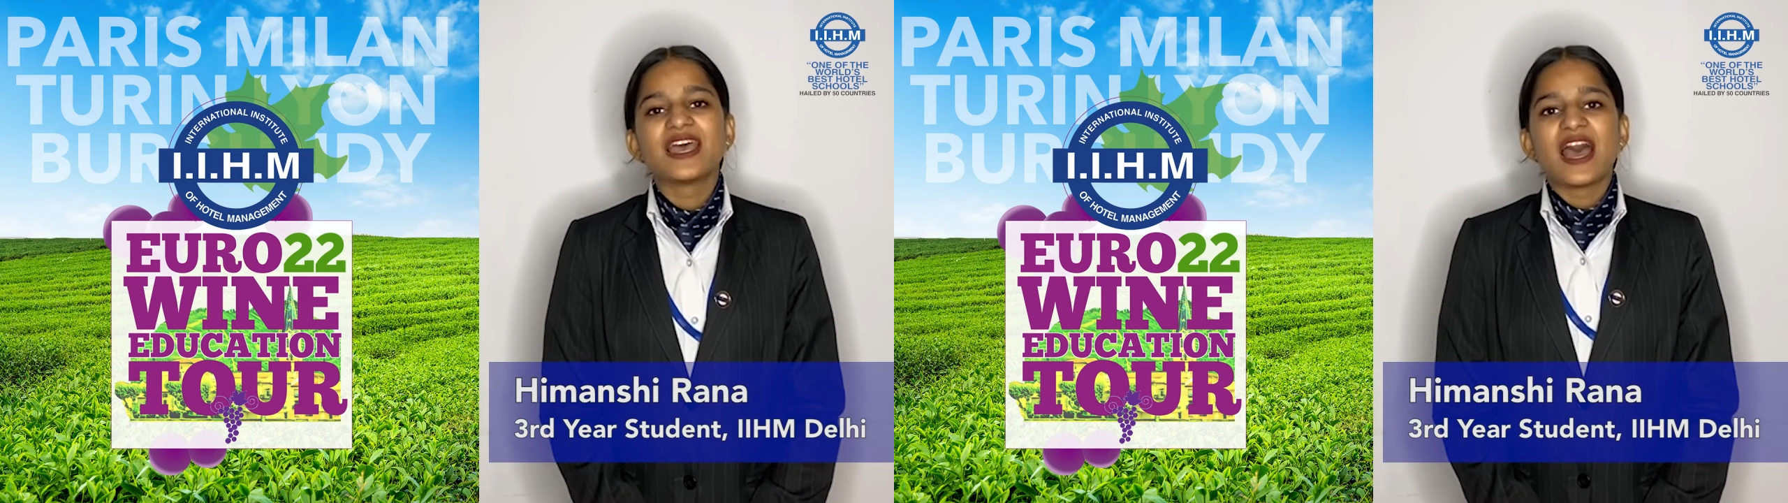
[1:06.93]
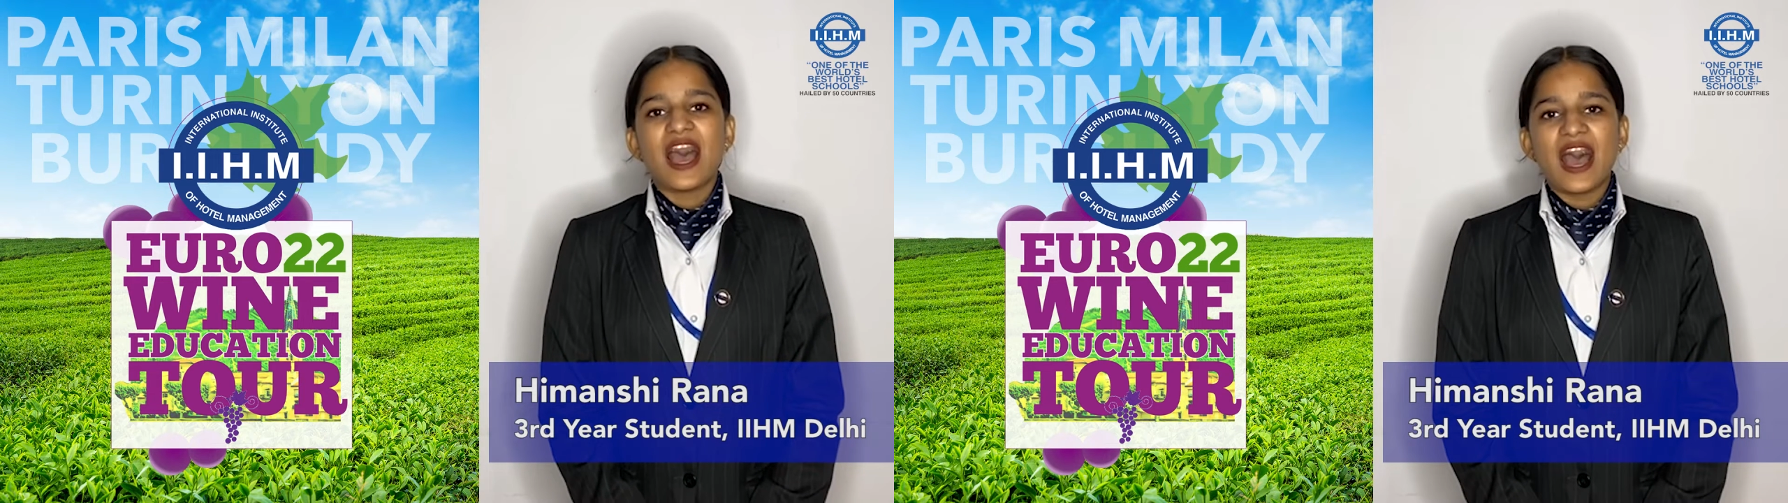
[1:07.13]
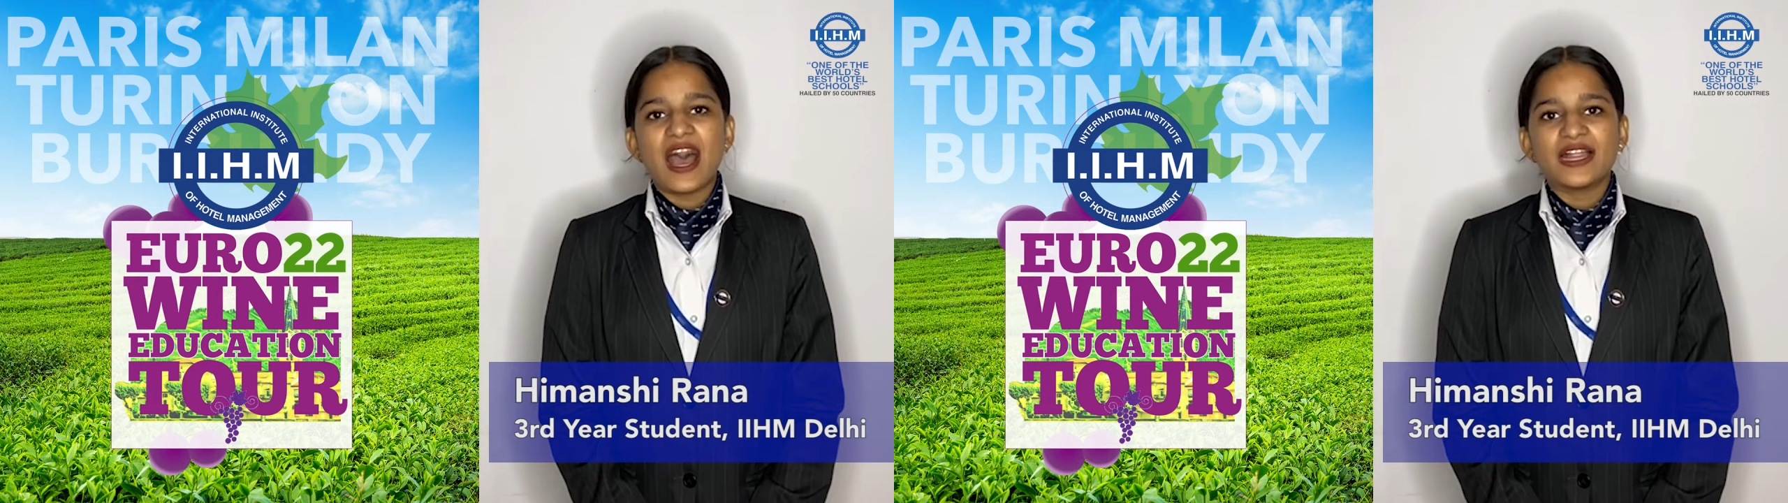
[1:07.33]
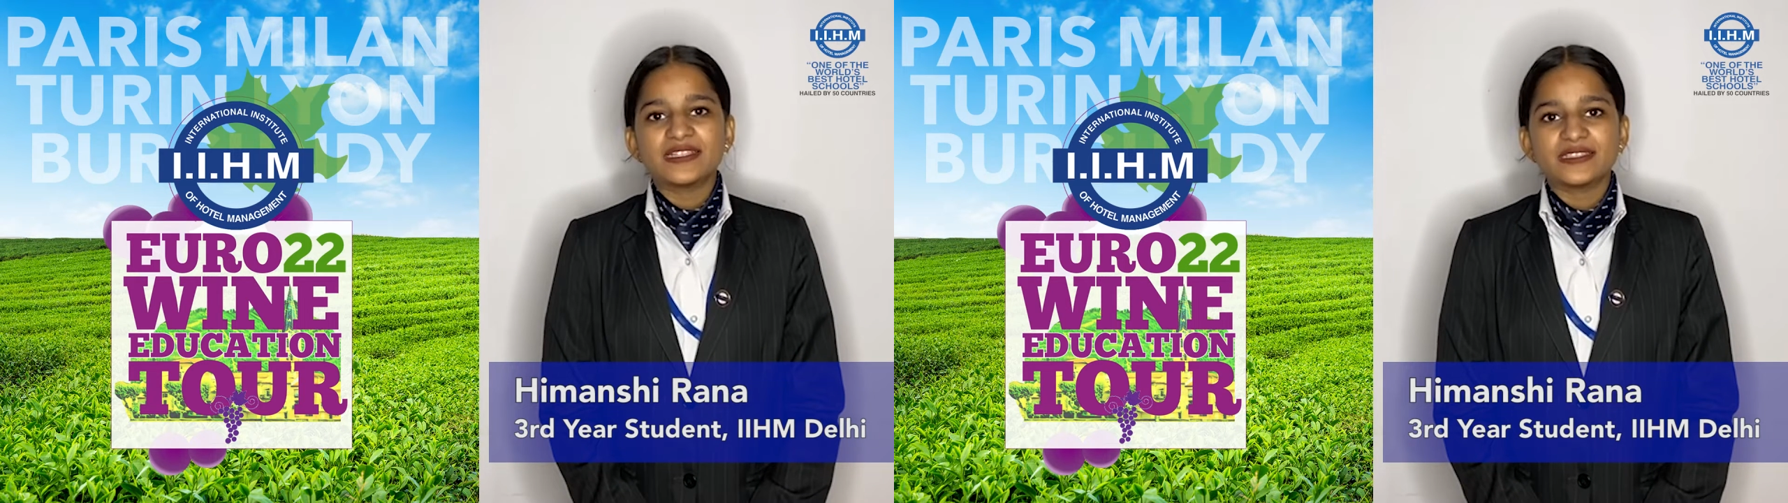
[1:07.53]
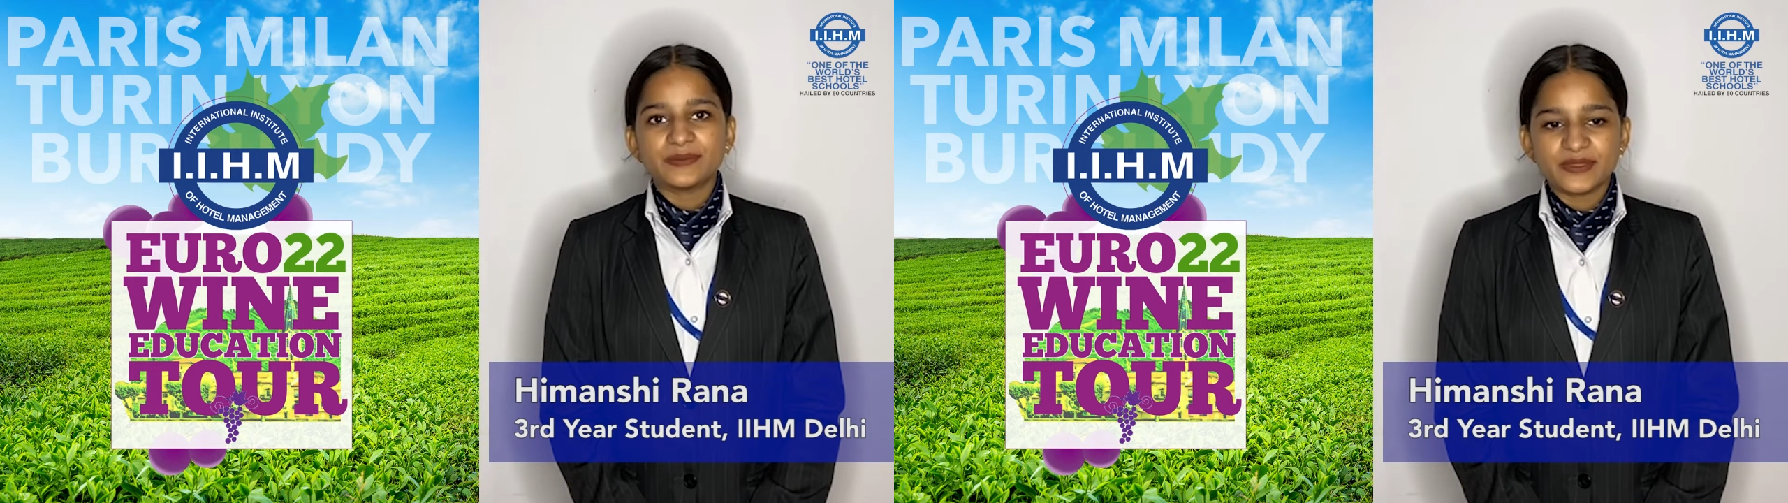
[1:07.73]

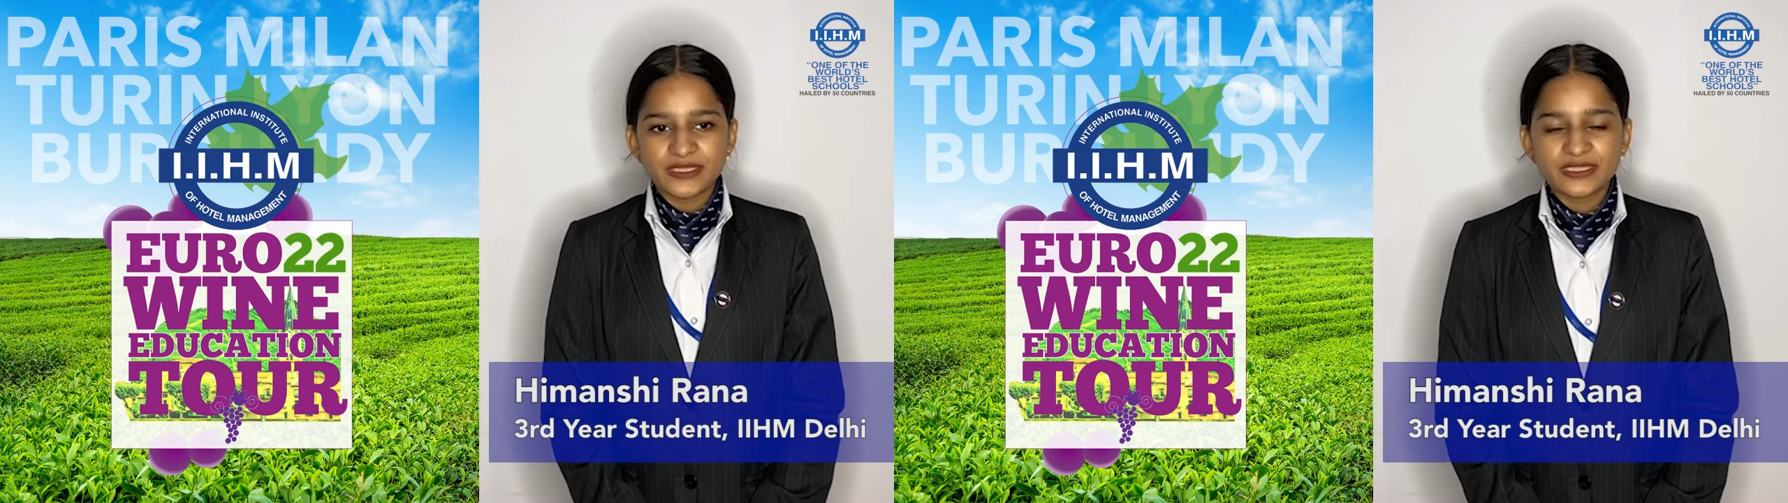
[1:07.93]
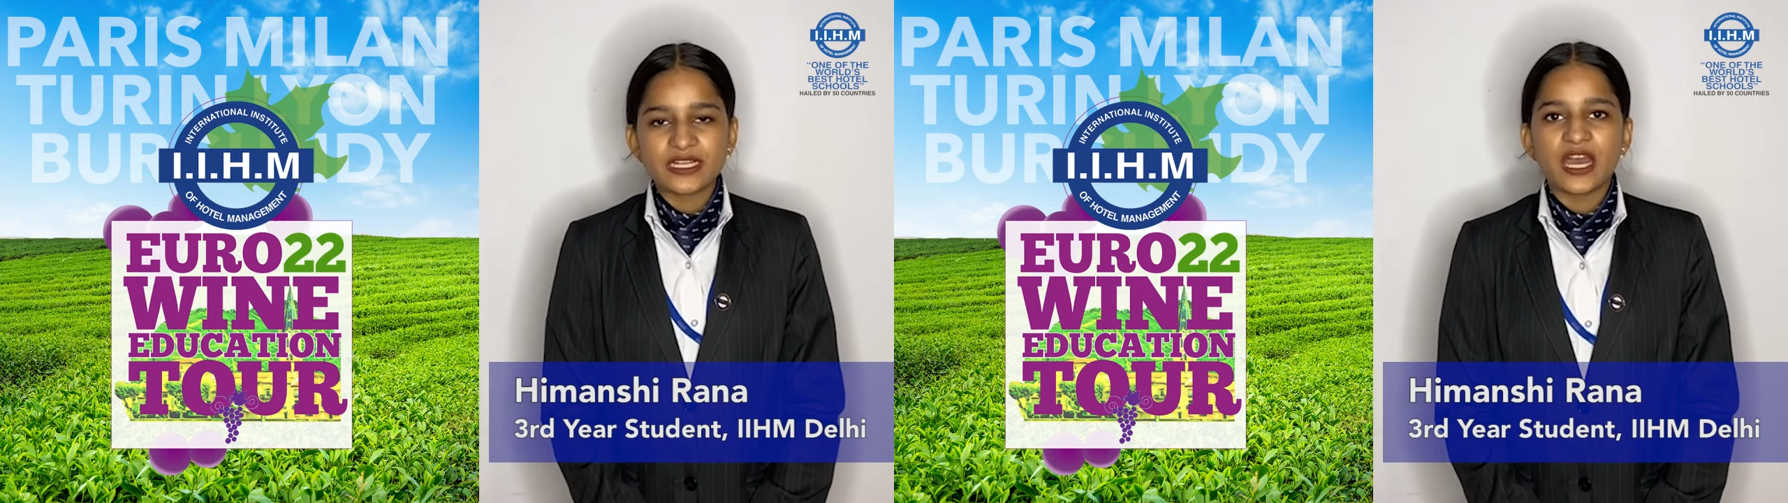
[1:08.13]
and Mr.